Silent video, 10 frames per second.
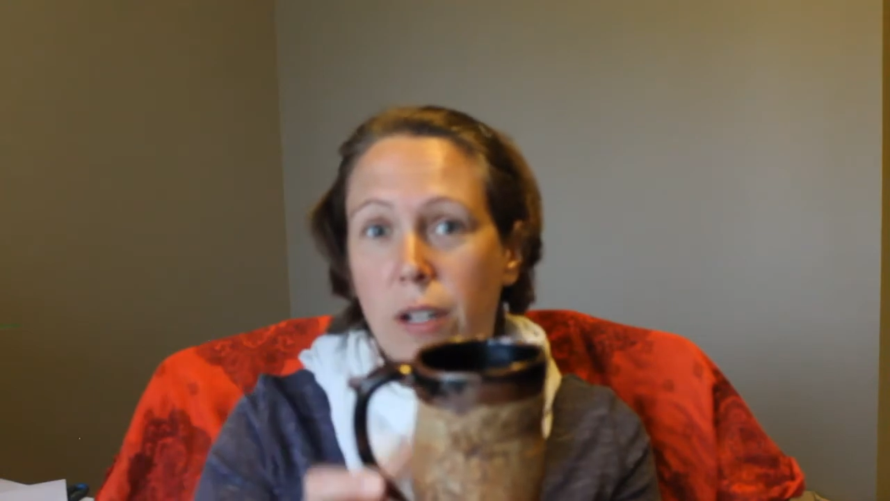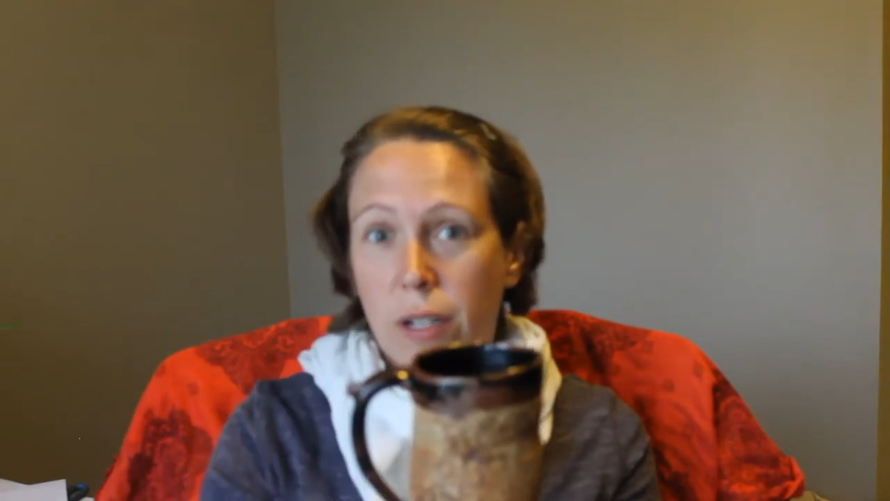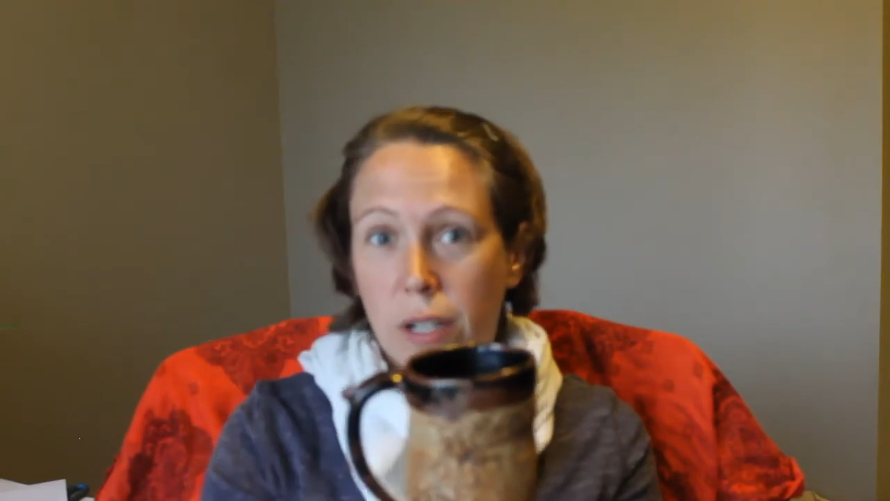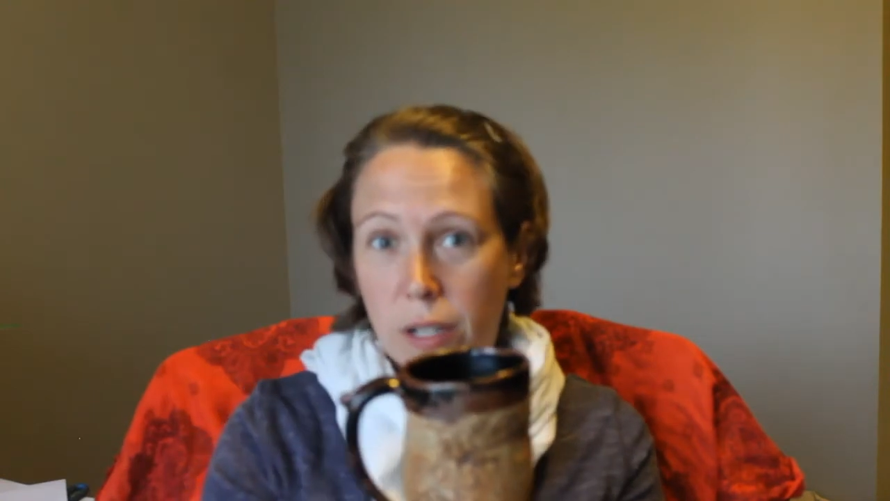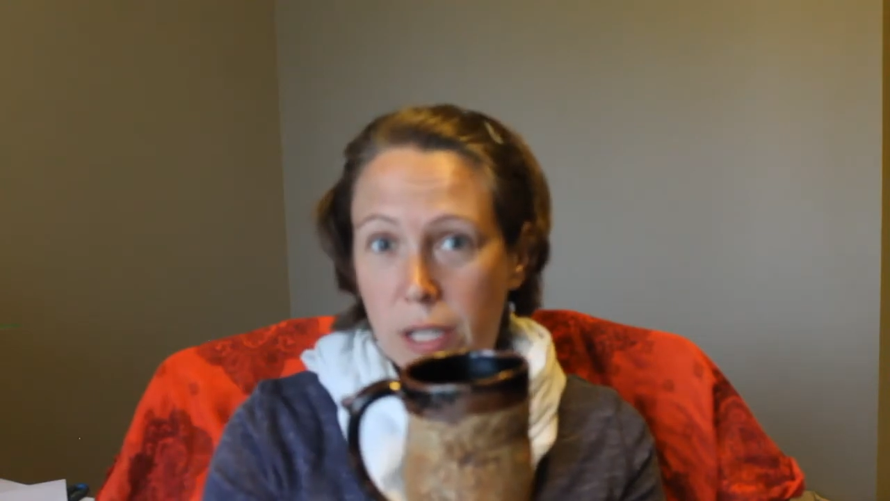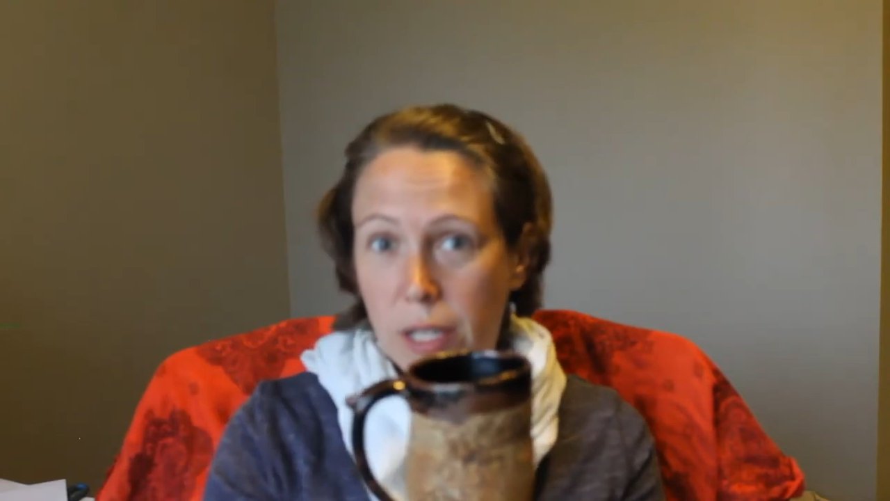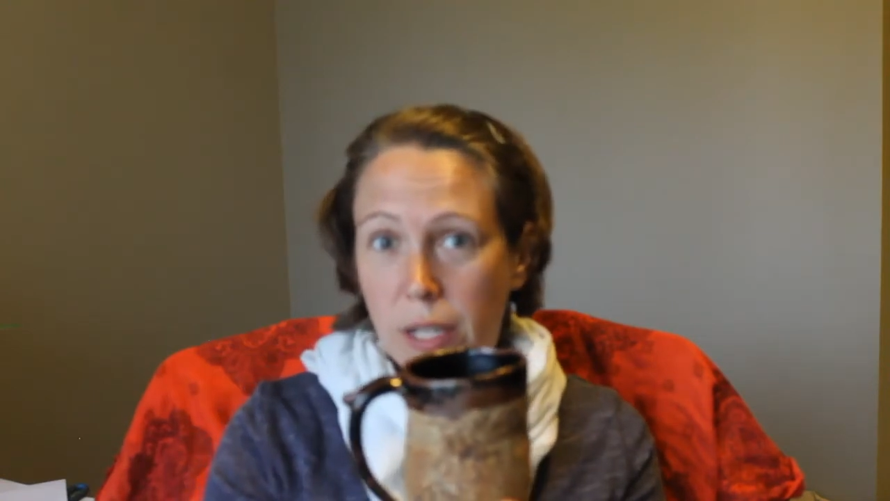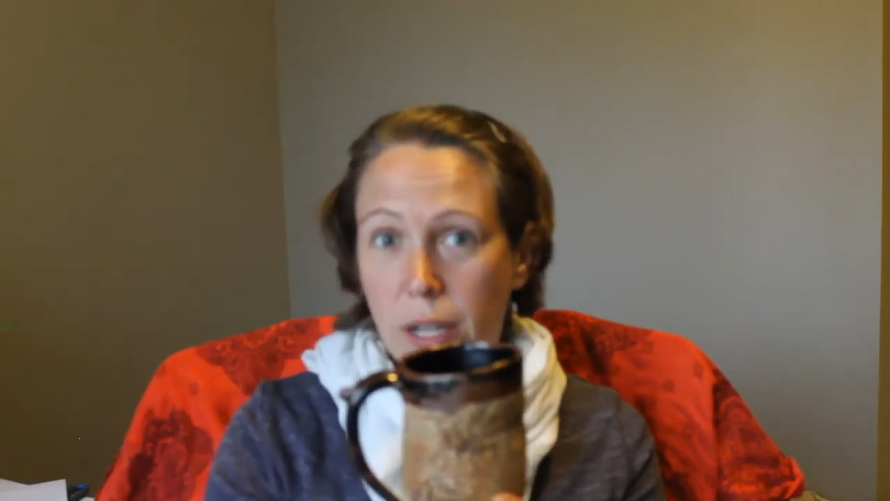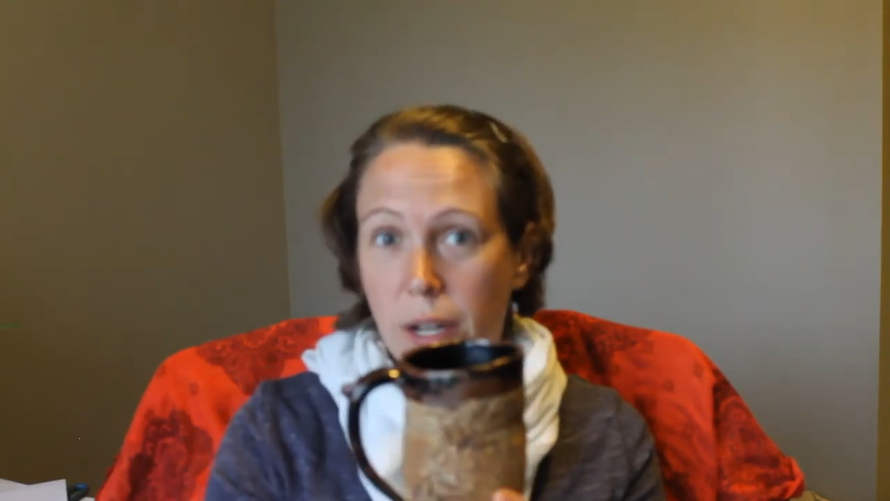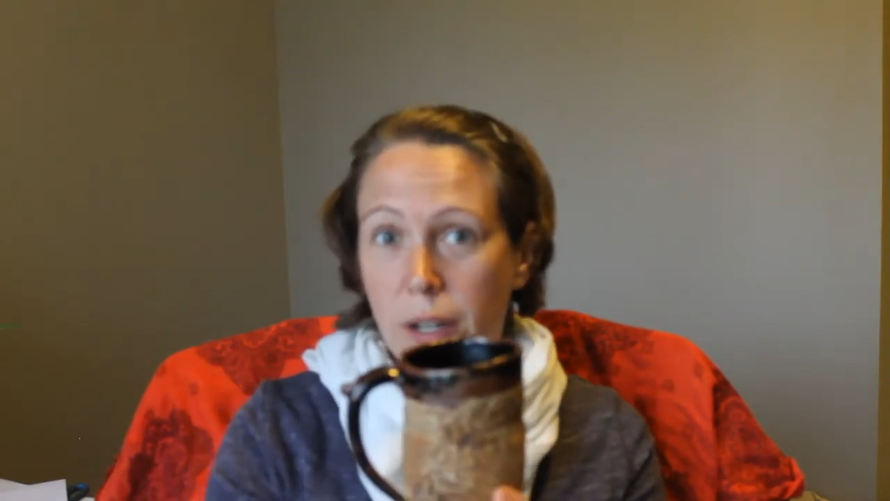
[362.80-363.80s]
going to
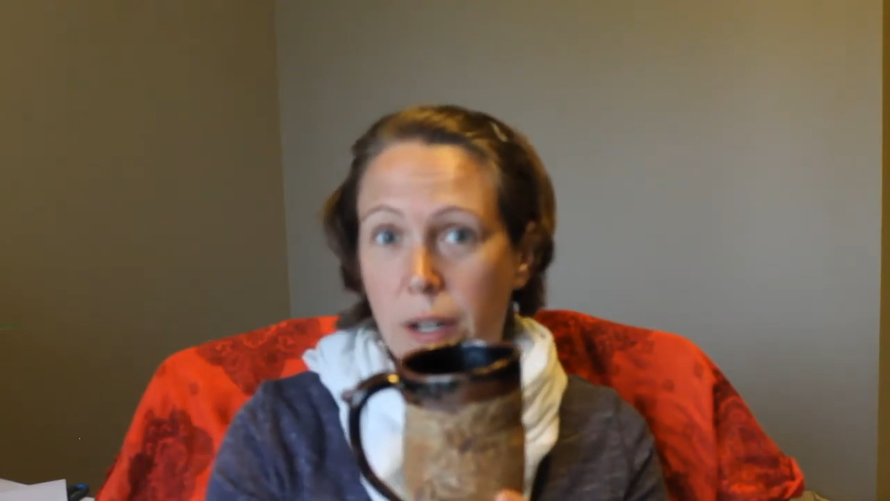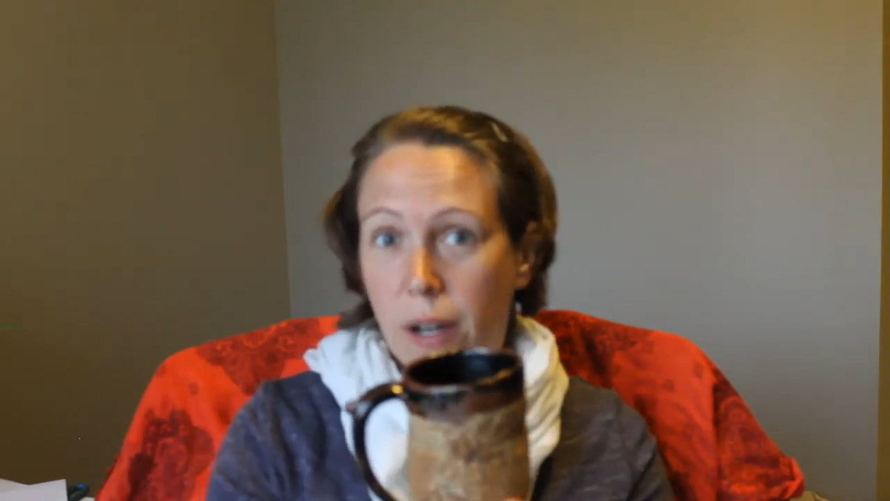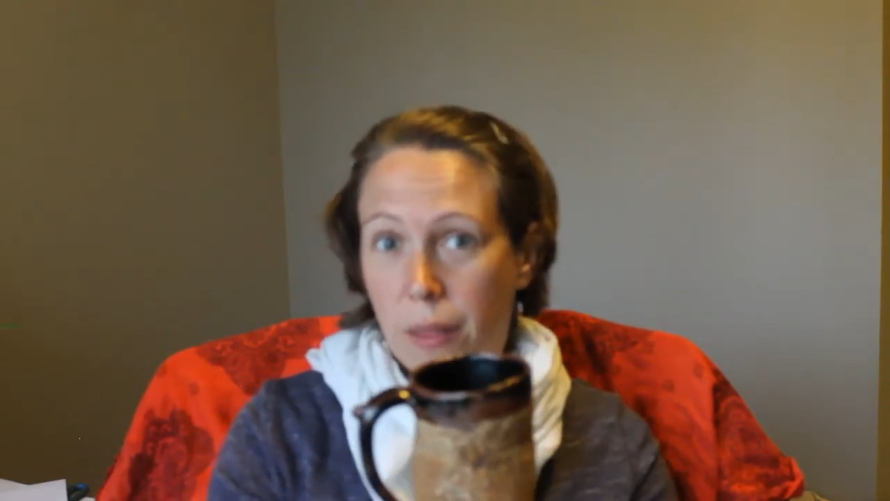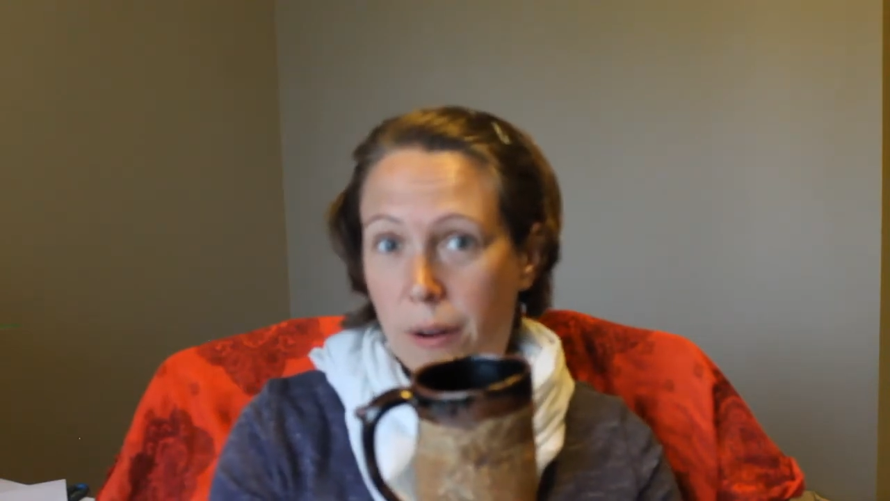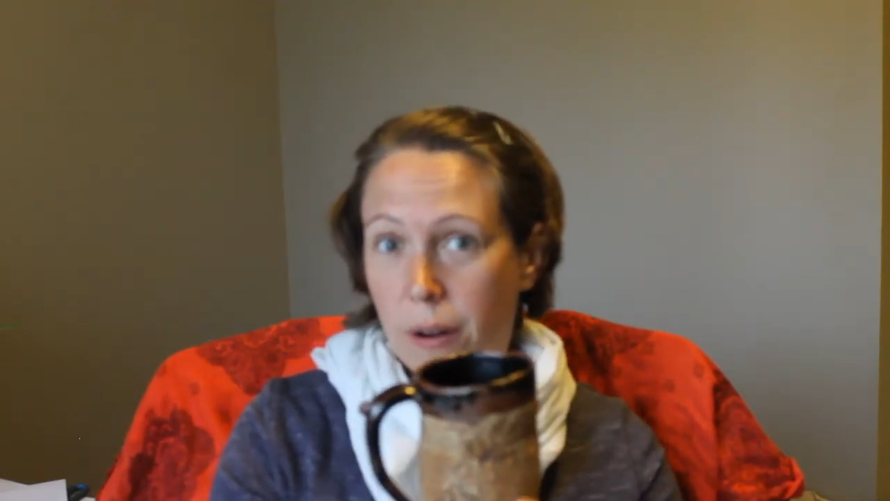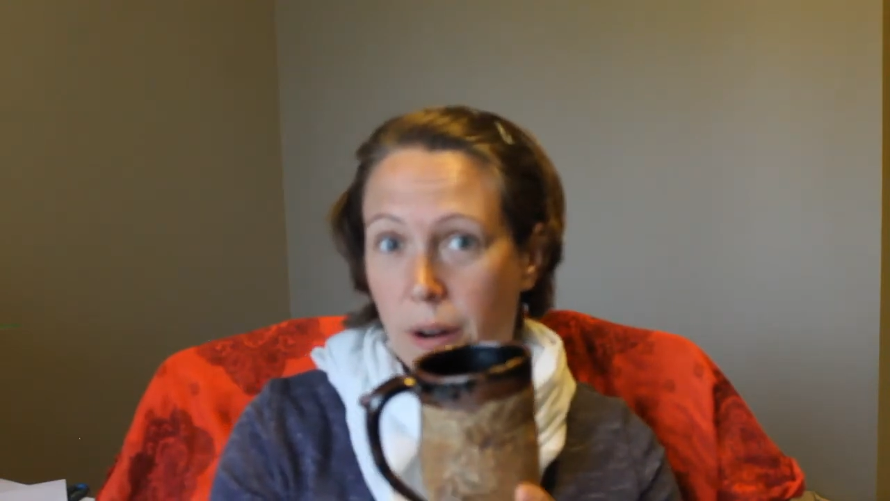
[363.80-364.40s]
critique another